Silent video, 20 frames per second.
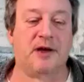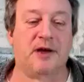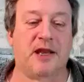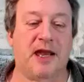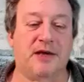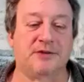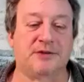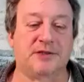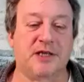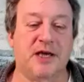about
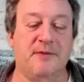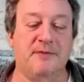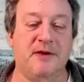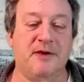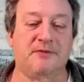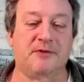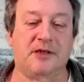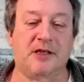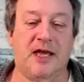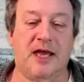how some
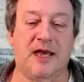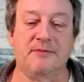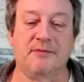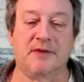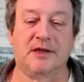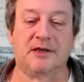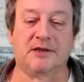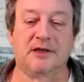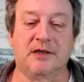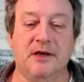have
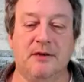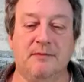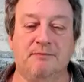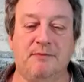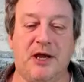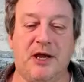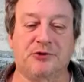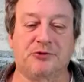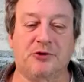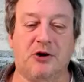claimed that
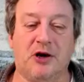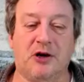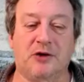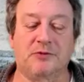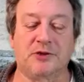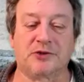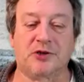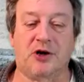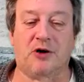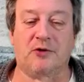
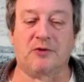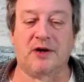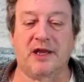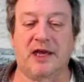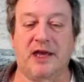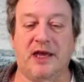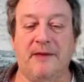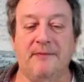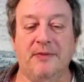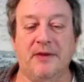Petrarch was
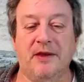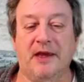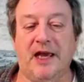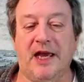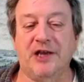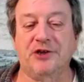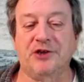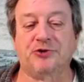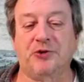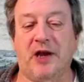already
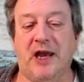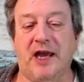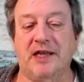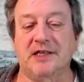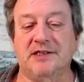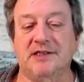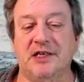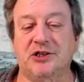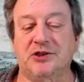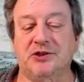a
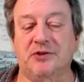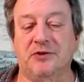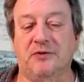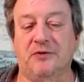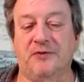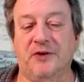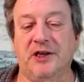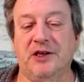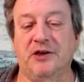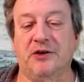
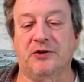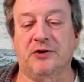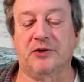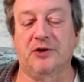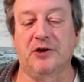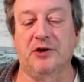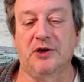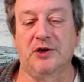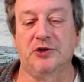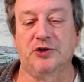transitional
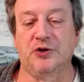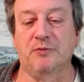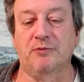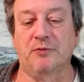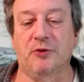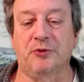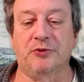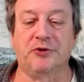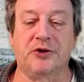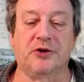figure to
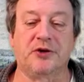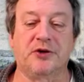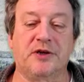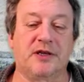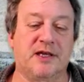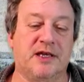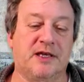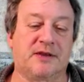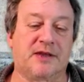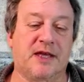
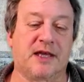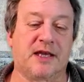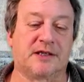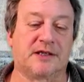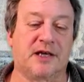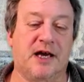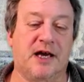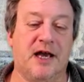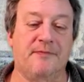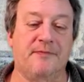modernity at
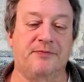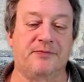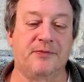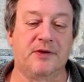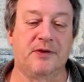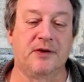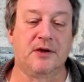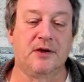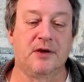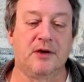that time.
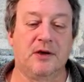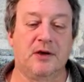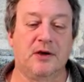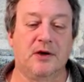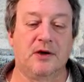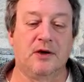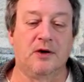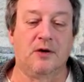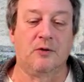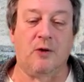
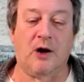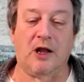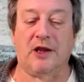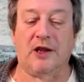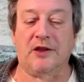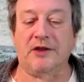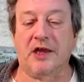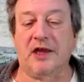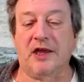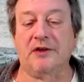While
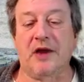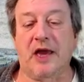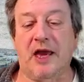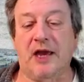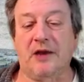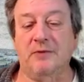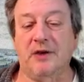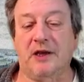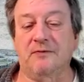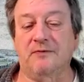on the other
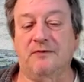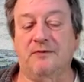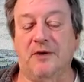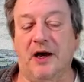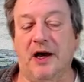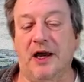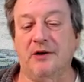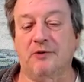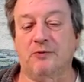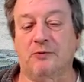hand, we can
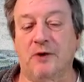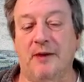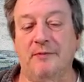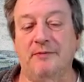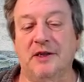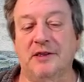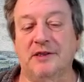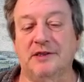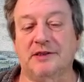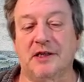find
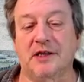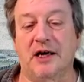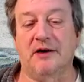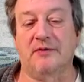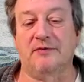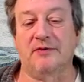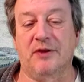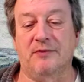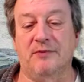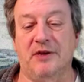remnants
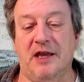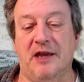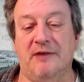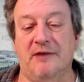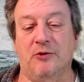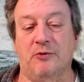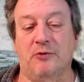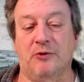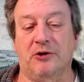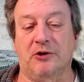of the
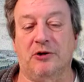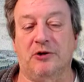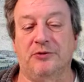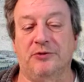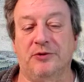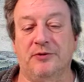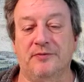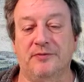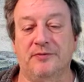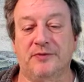medieval
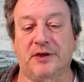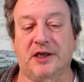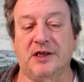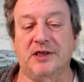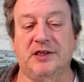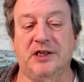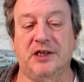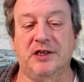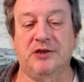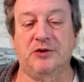world
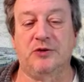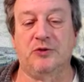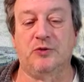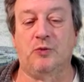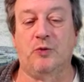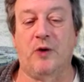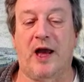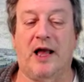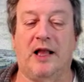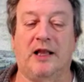
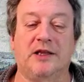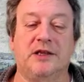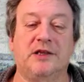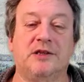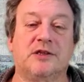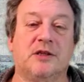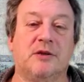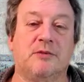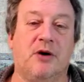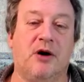continued well
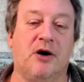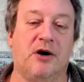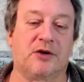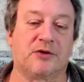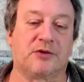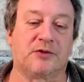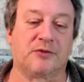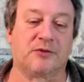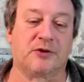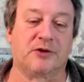into the
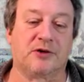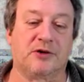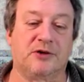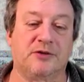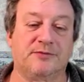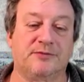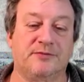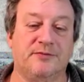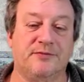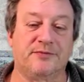modern
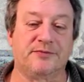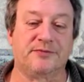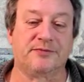world.